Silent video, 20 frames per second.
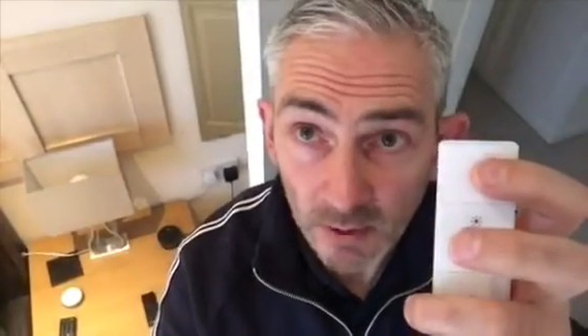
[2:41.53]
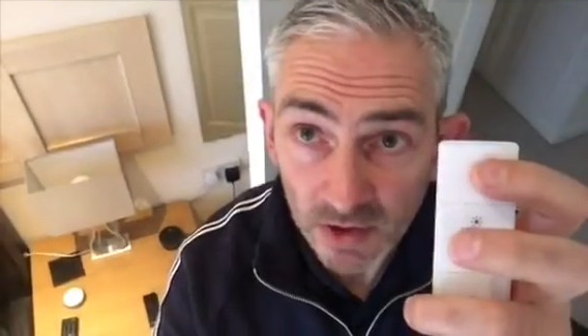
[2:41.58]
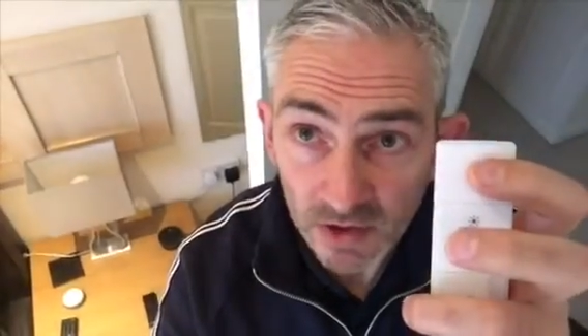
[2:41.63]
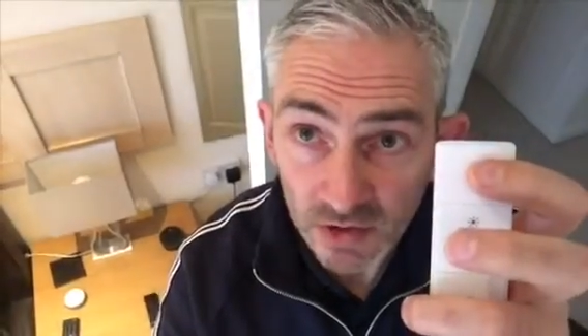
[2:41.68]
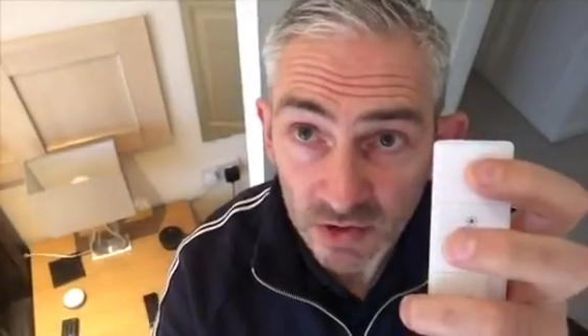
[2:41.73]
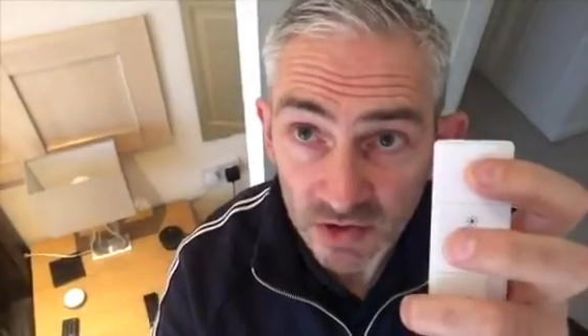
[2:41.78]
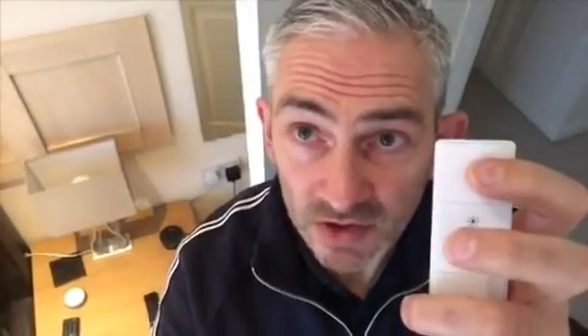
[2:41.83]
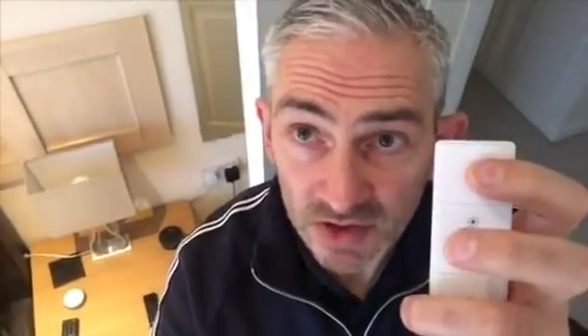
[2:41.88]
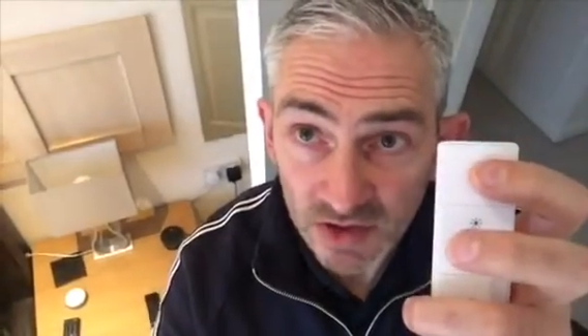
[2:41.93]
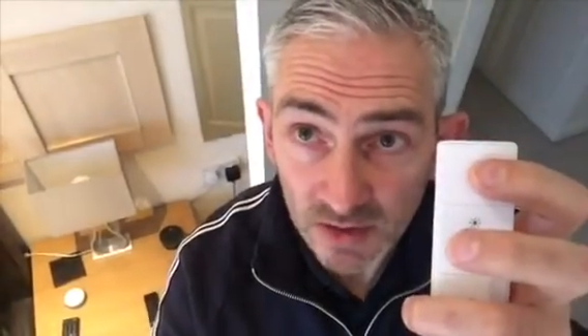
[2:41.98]
you
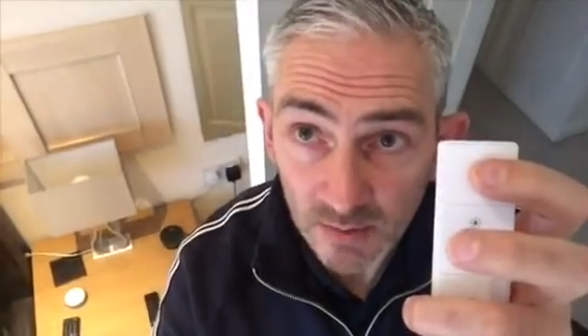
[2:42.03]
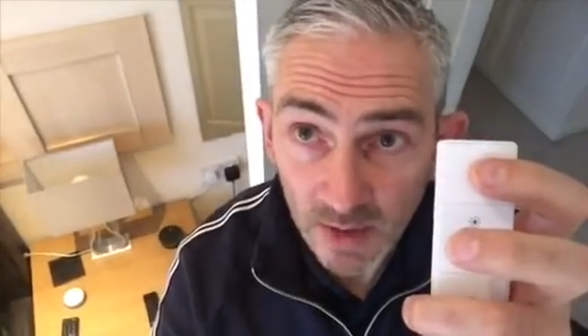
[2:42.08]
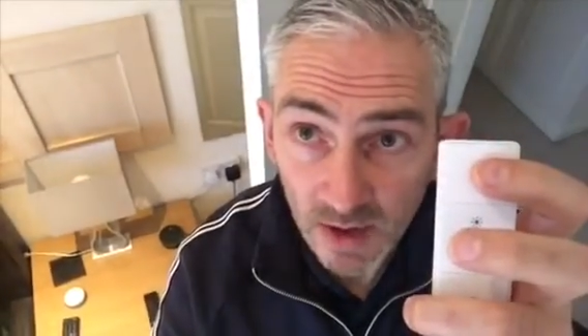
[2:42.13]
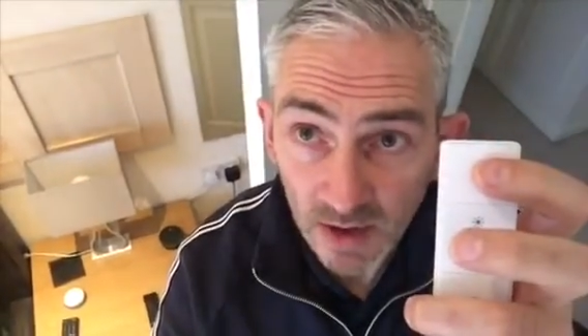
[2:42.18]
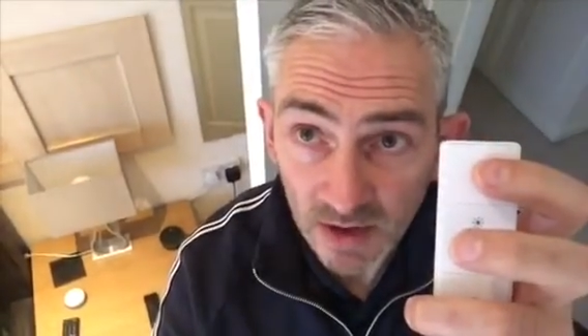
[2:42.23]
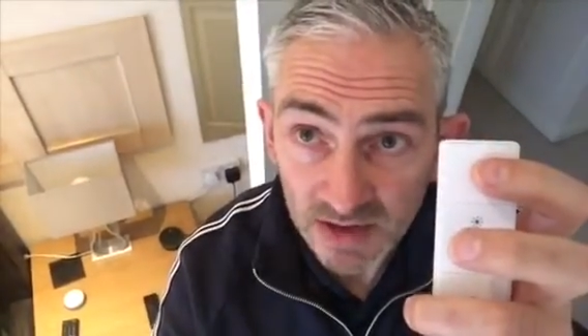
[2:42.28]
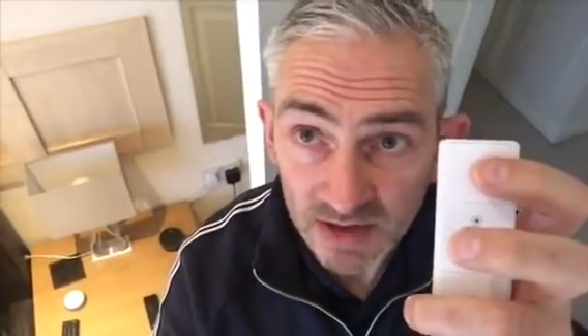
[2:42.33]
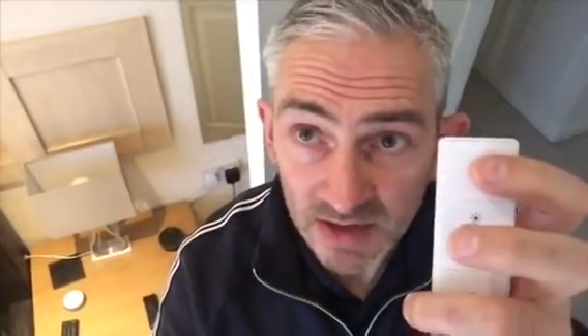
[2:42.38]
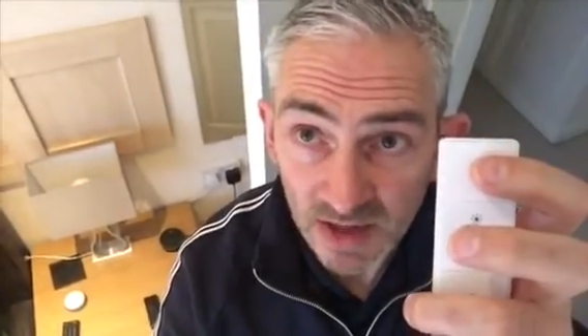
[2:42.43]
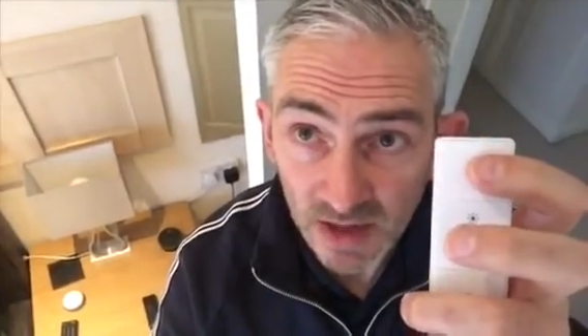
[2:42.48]
can just see
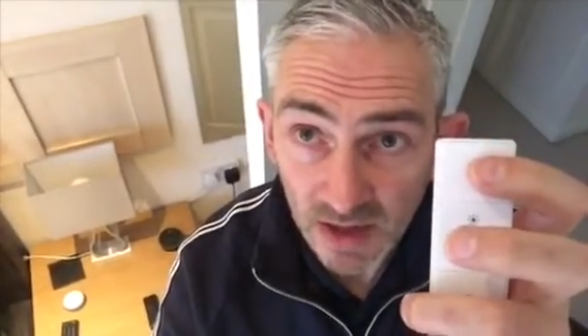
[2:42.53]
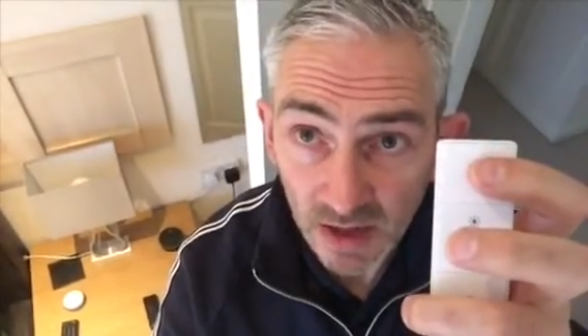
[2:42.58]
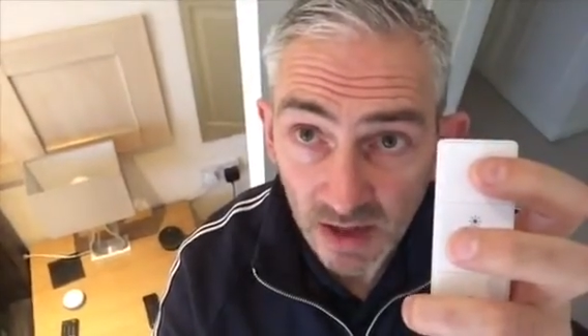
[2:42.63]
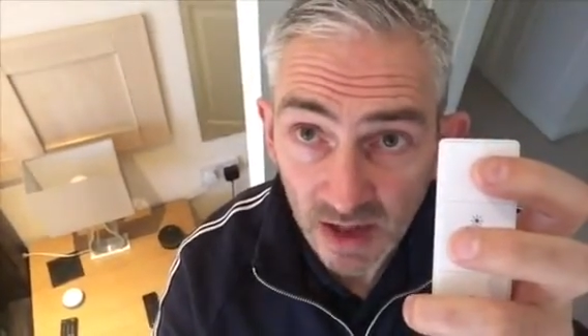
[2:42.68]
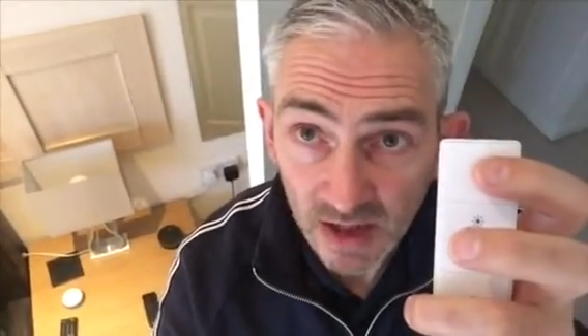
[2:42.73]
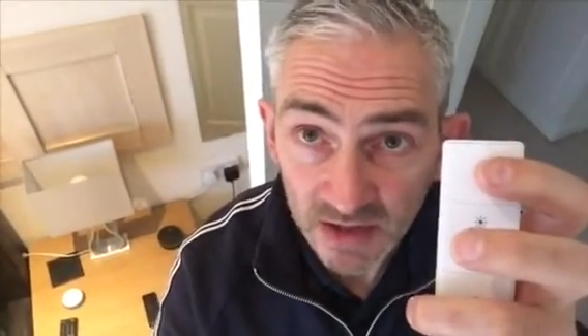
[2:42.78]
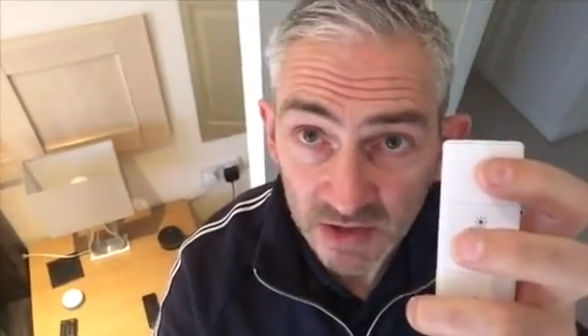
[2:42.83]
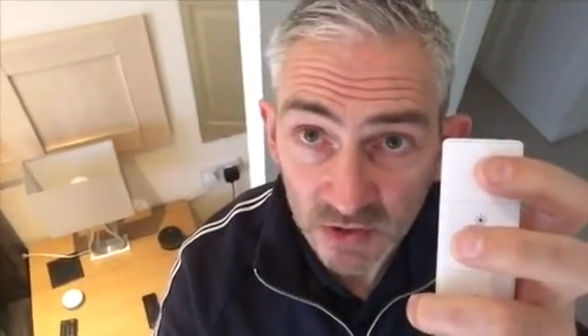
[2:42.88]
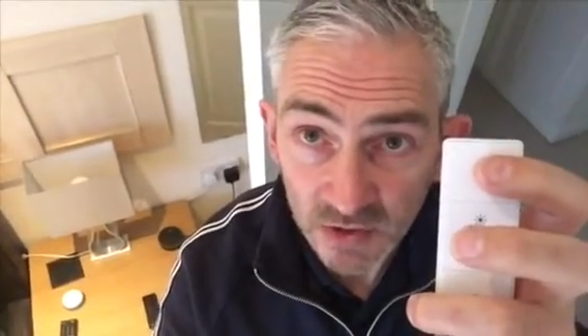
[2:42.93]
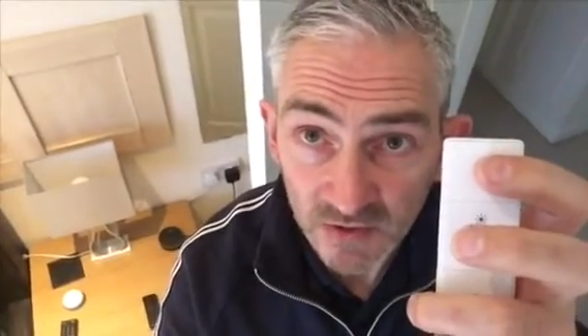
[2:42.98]
my ceiling
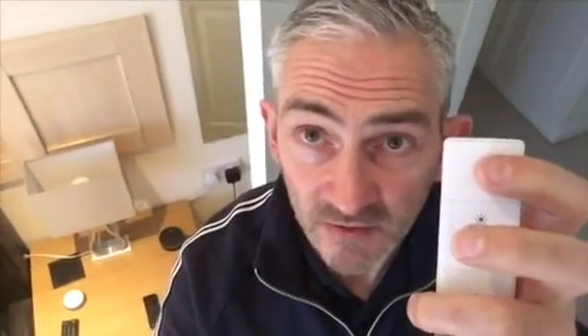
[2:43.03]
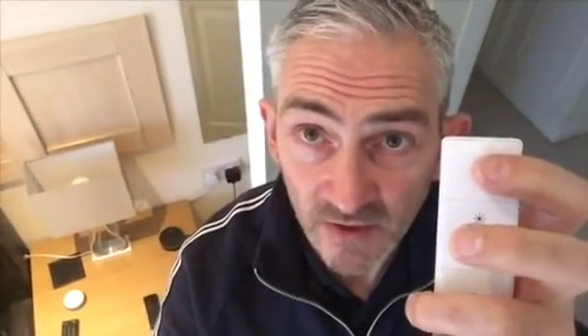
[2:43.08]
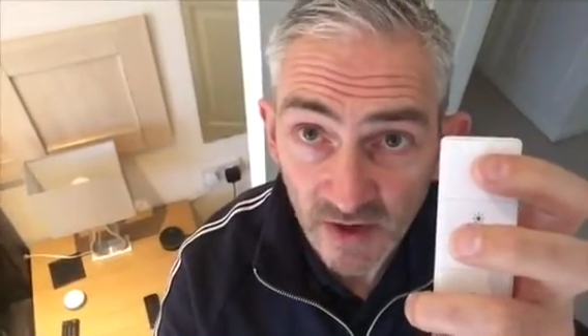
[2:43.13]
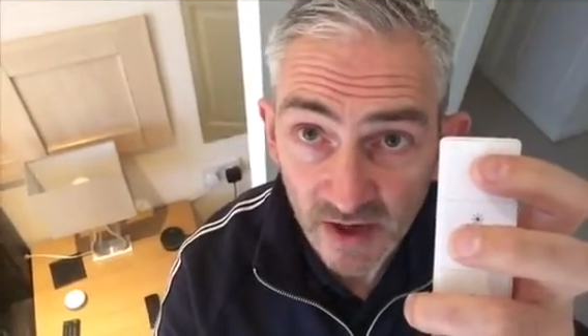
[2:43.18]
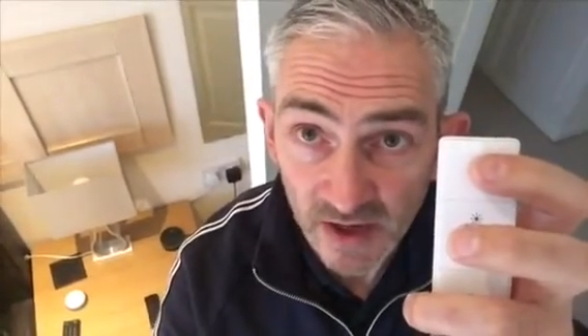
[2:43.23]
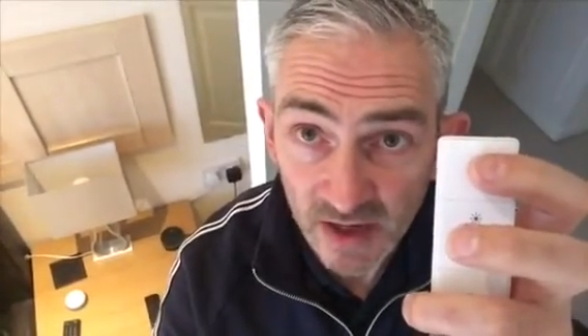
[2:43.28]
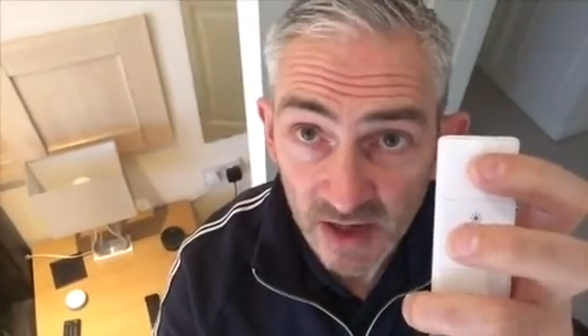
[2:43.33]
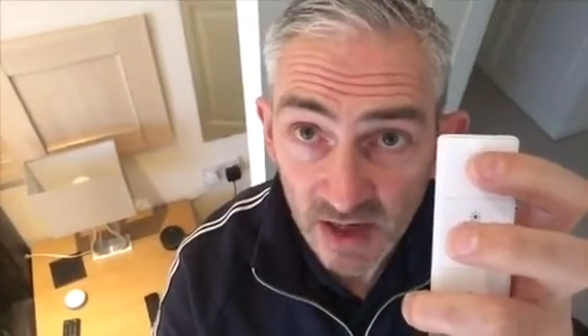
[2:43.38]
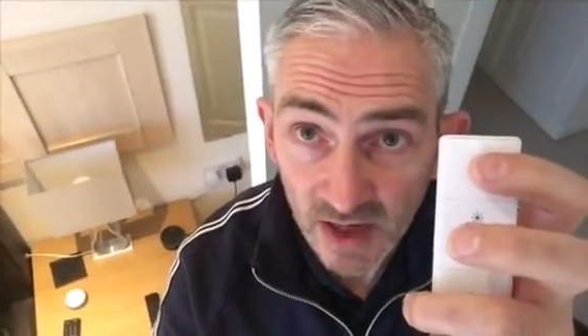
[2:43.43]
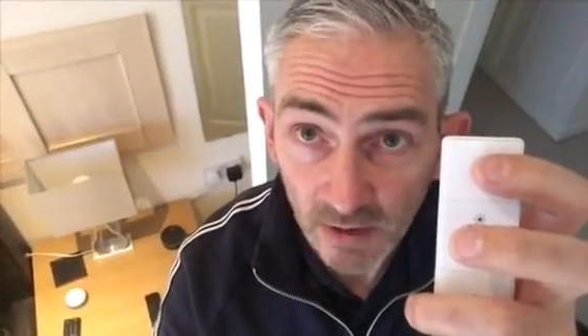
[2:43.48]
lights just
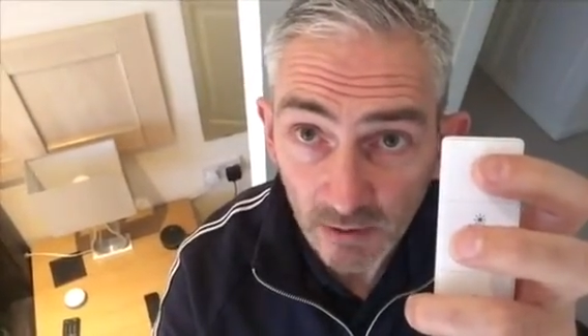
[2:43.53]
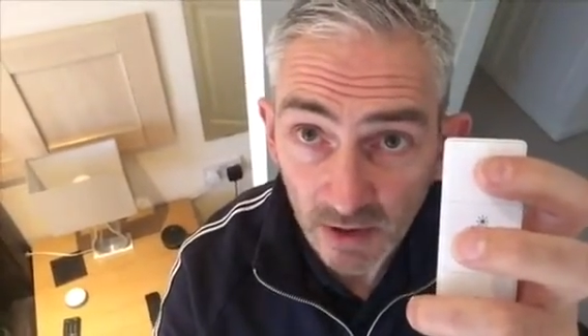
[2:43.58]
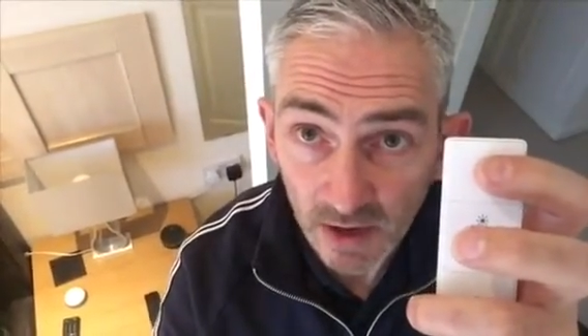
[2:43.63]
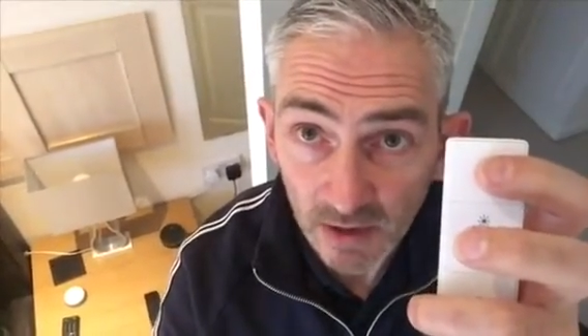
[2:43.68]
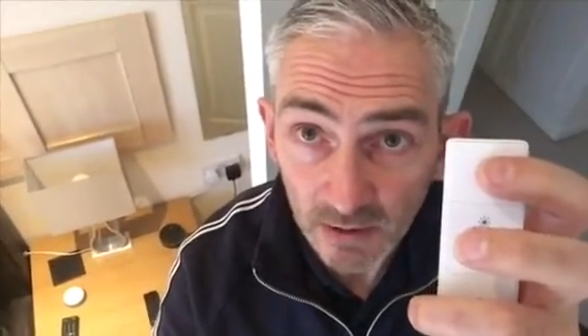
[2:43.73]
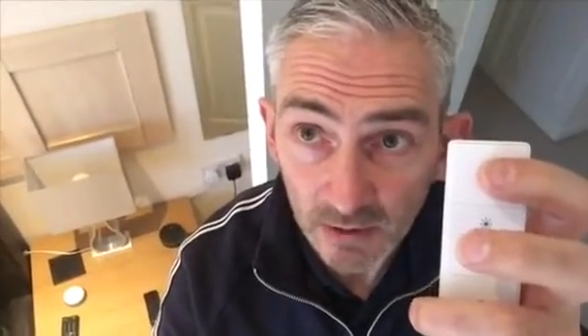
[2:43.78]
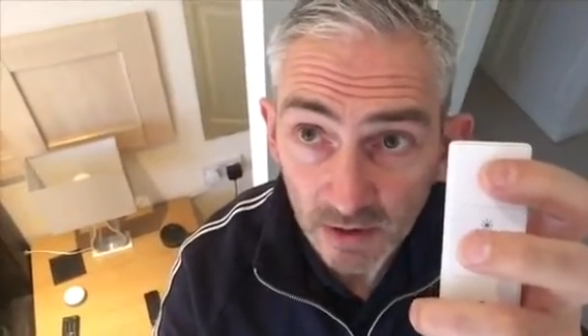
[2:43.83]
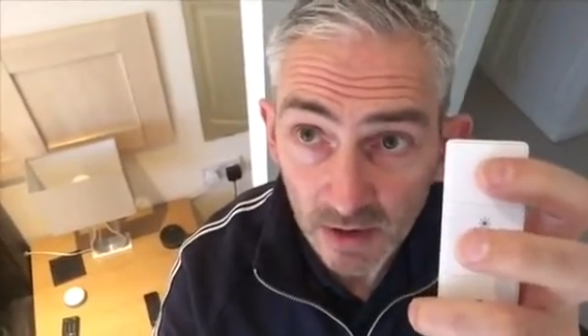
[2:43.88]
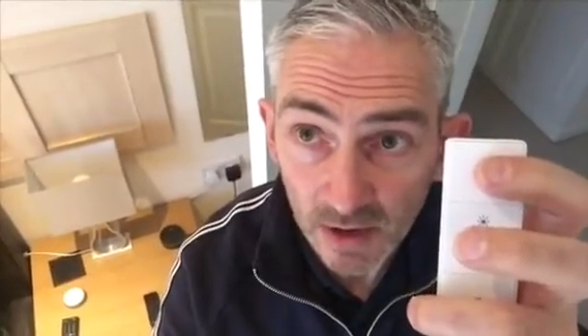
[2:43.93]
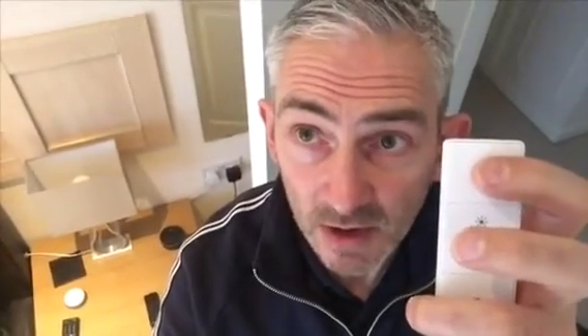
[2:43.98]
fading out
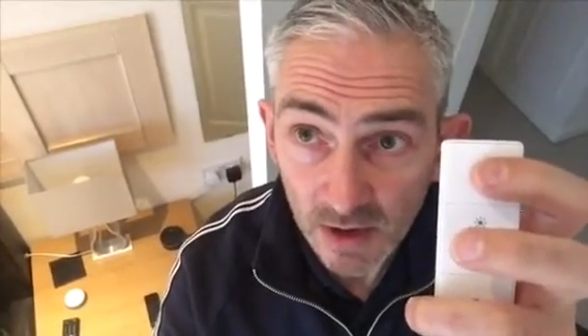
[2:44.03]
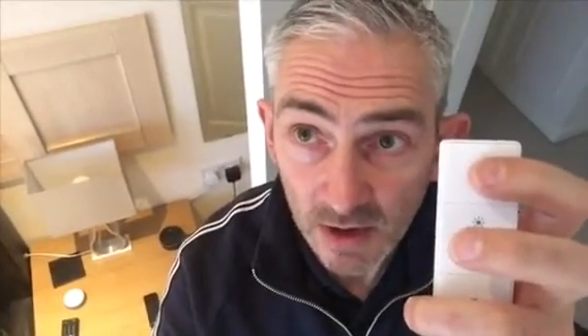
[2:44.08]
now.